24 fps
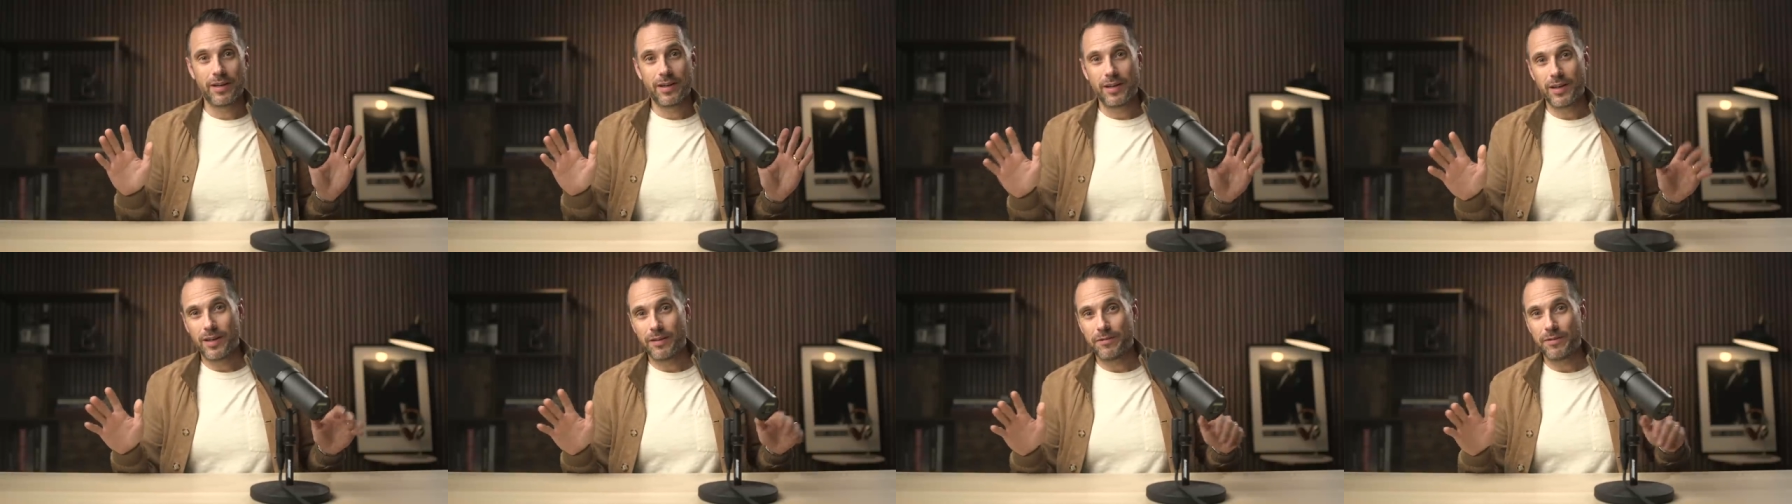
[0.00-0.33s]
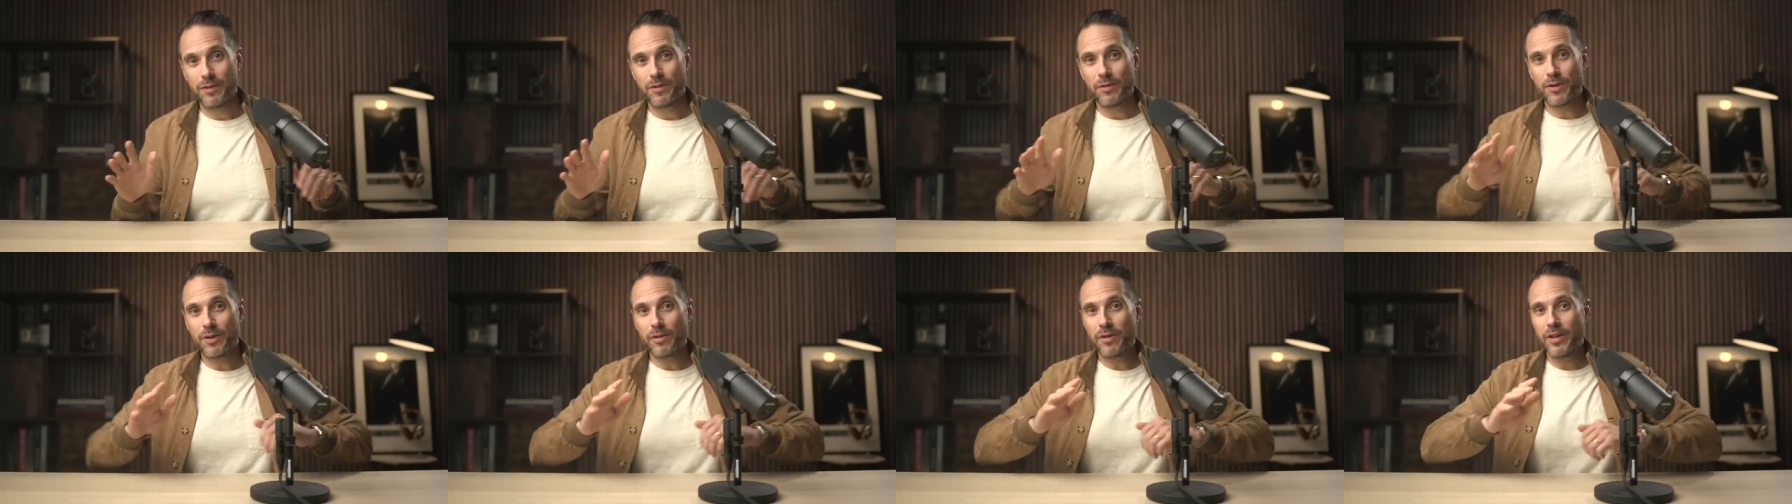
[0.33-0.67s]
if
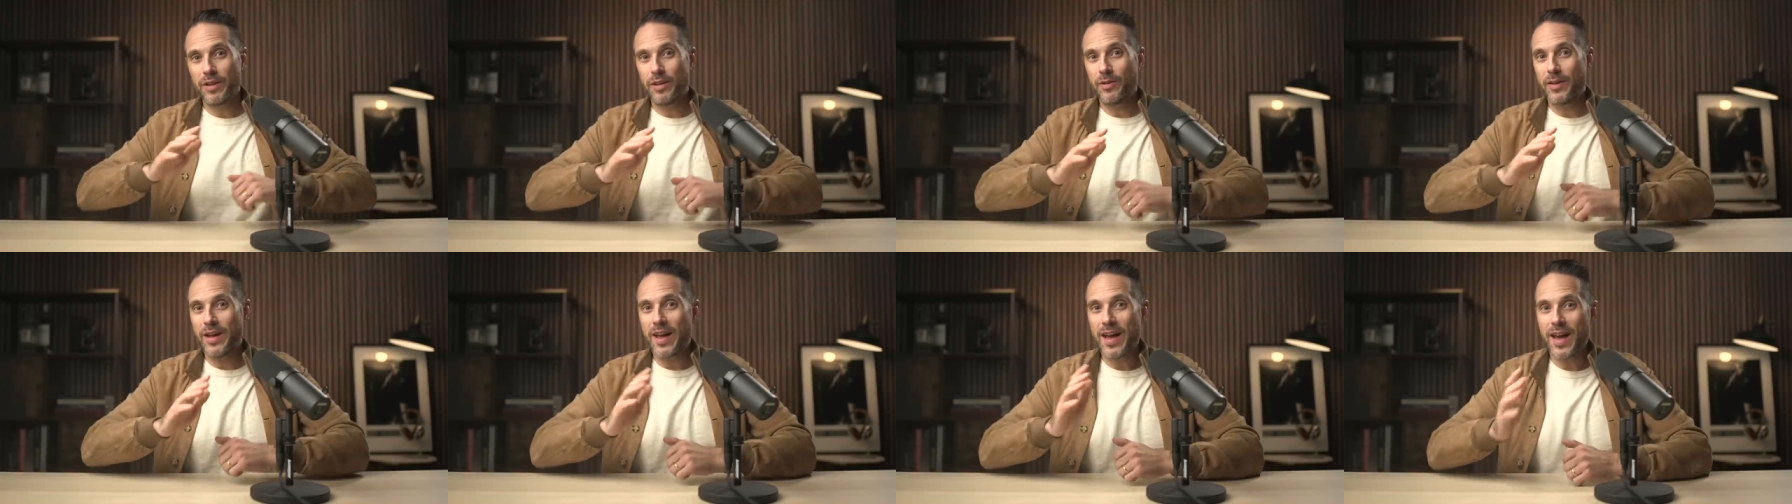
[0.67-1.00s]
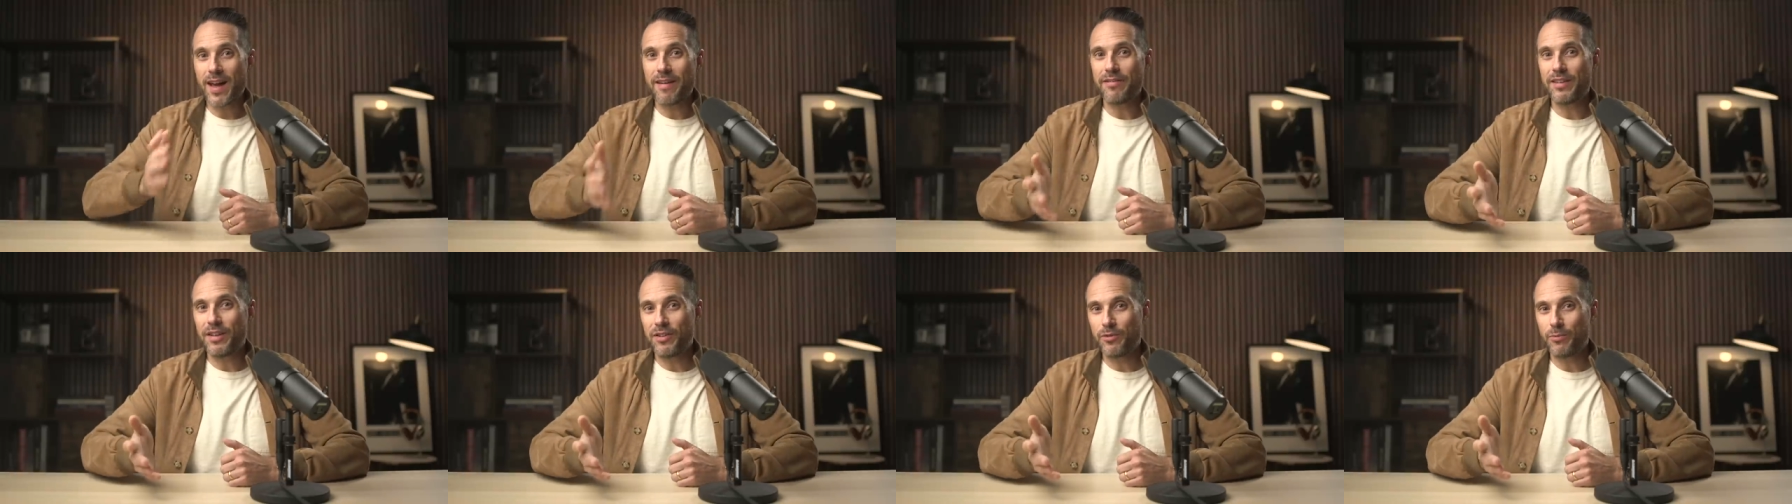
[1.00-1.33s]
you know that you
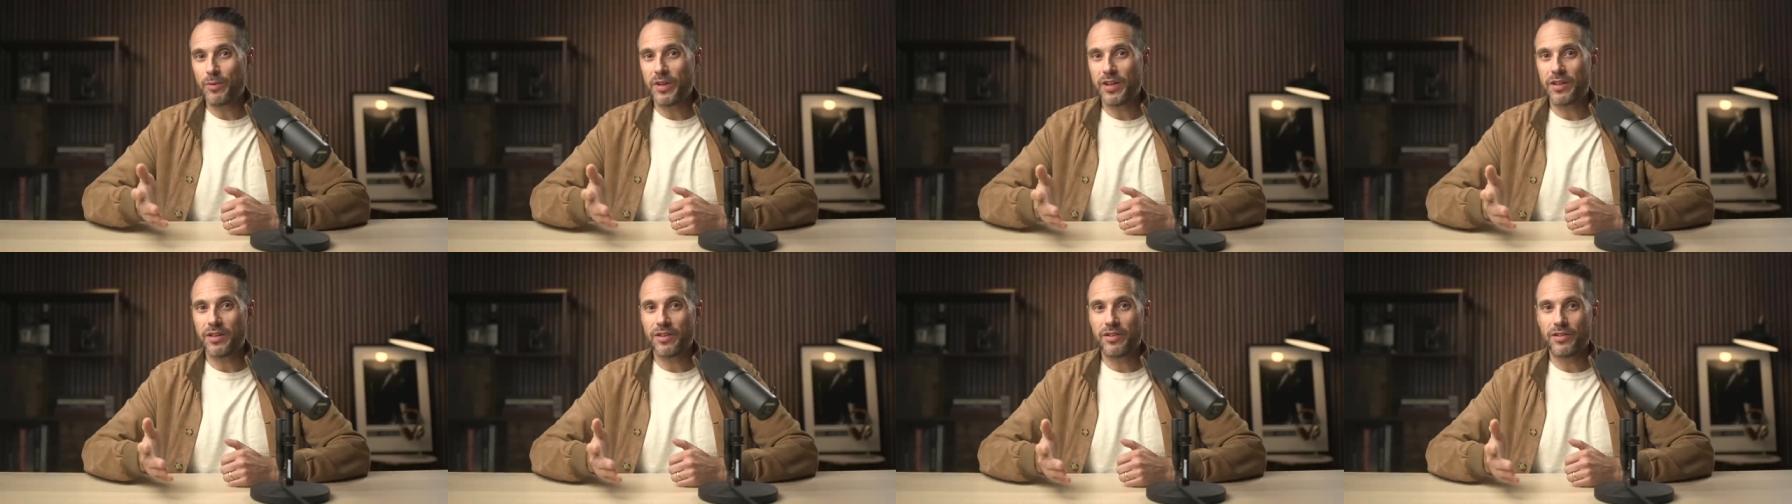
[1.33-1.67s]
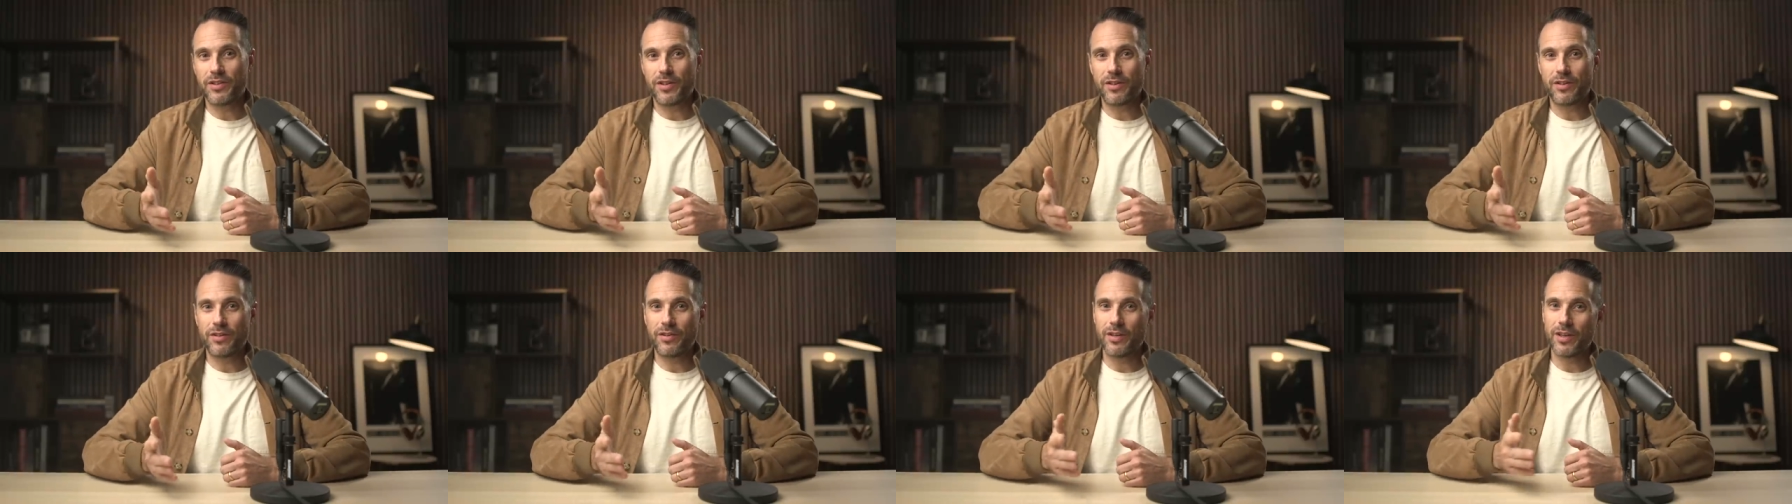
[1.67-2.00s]
have these
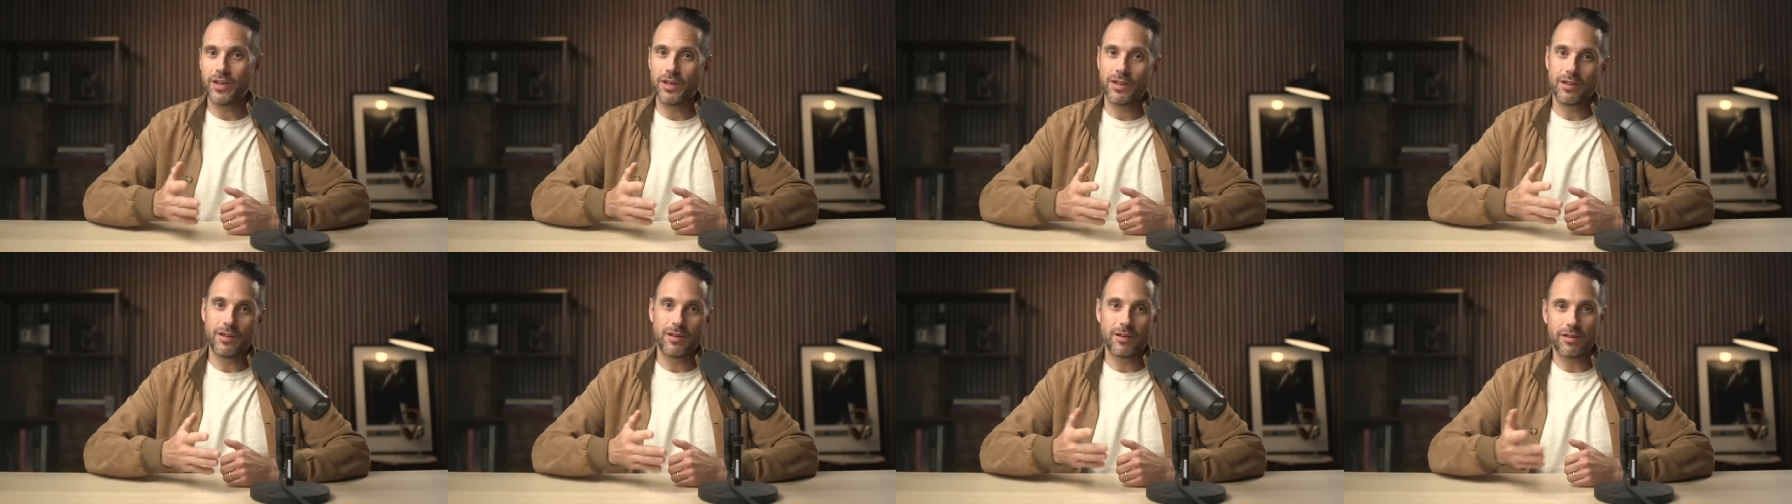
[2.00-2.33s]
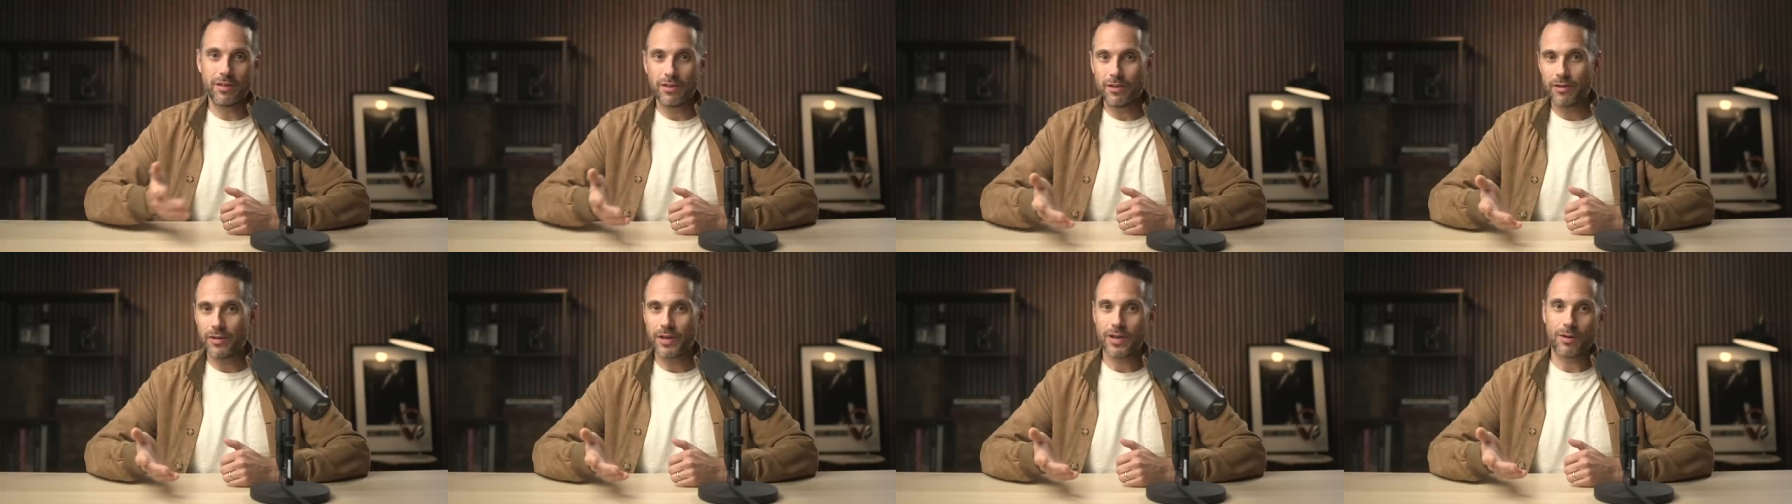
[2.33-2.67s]
weaknesses and
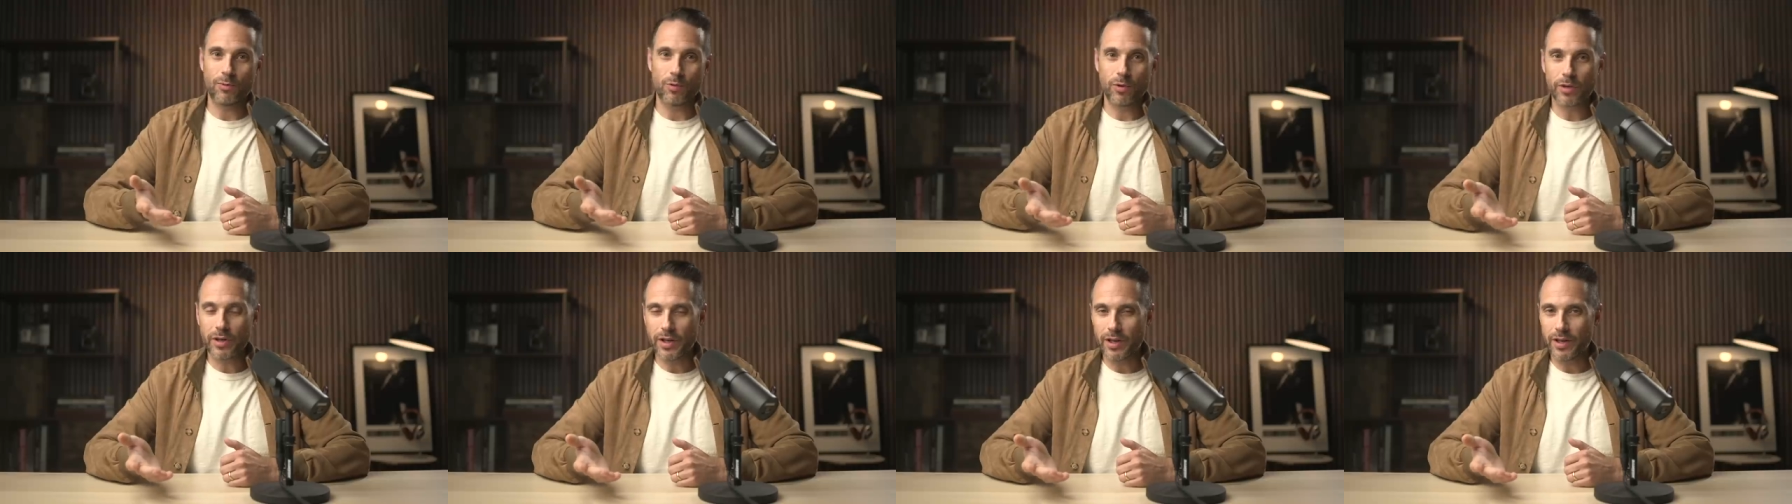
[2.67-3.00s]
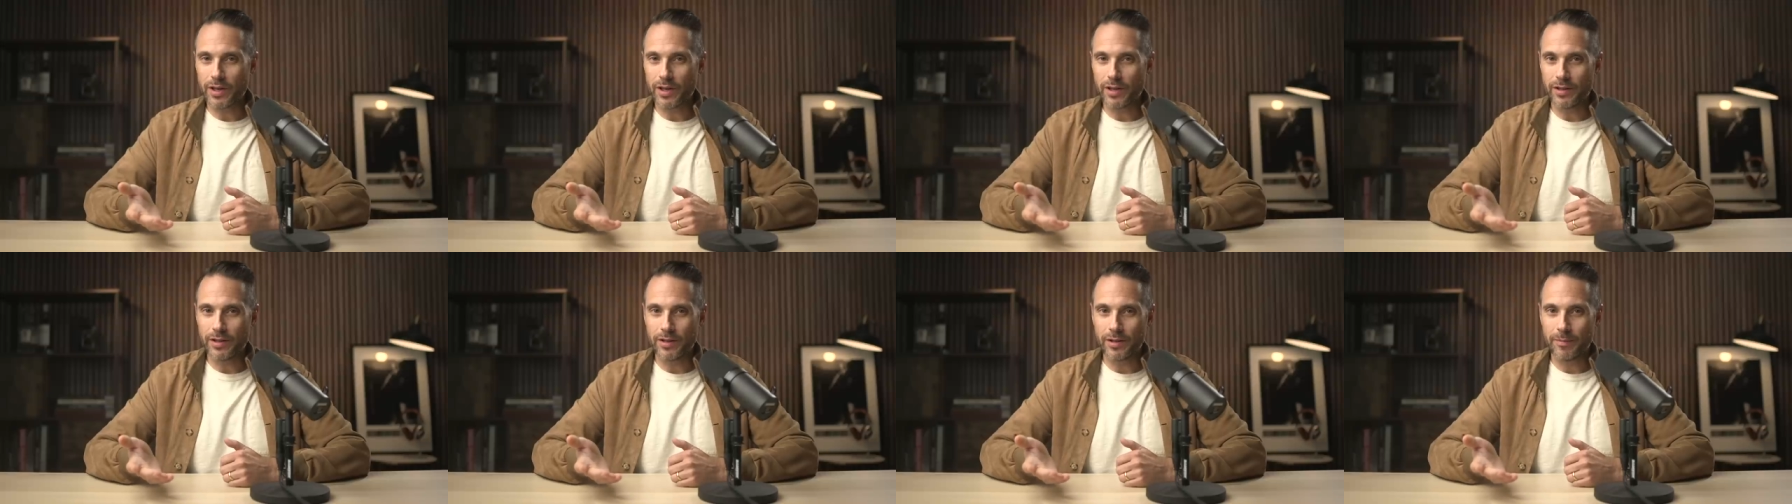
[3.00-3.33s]
you're not working
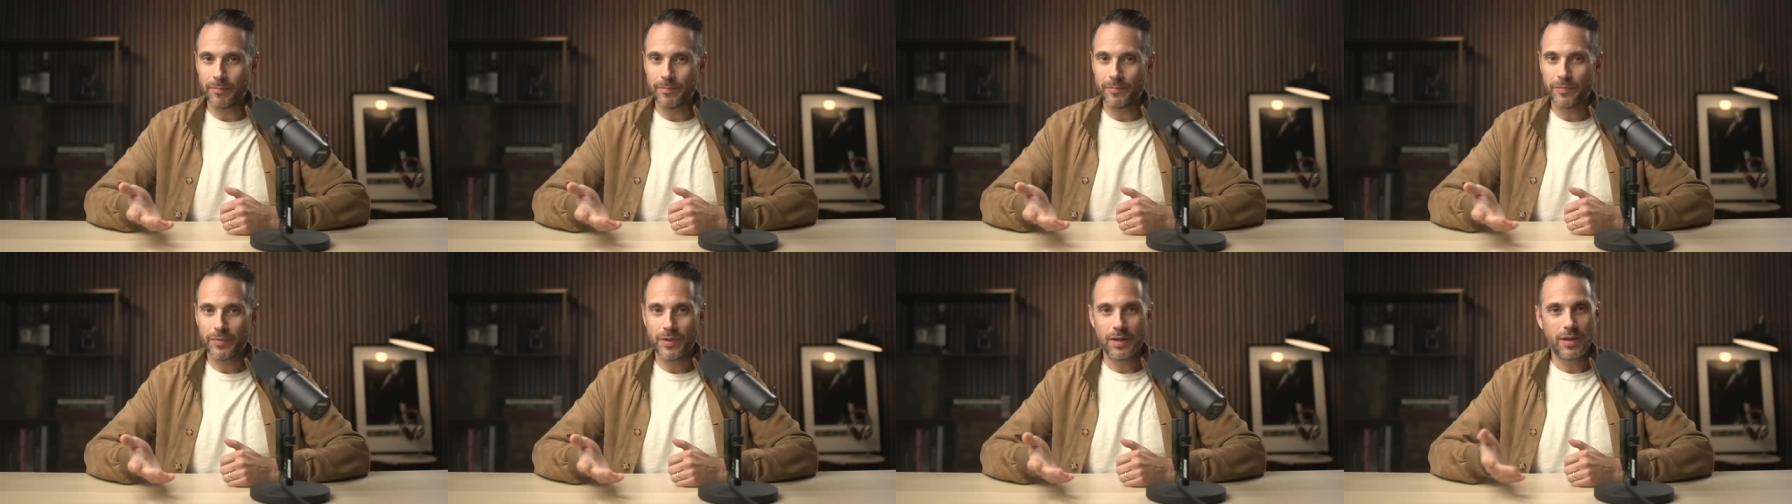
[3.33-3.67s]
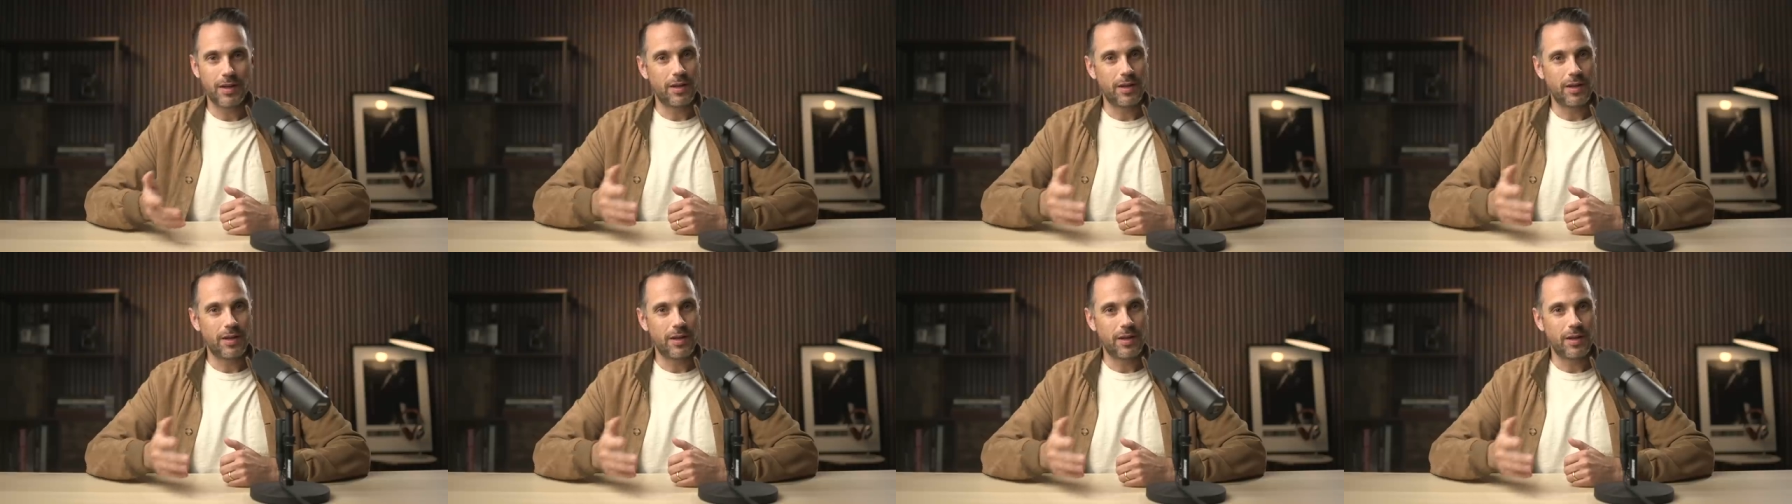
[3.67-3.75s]
on them,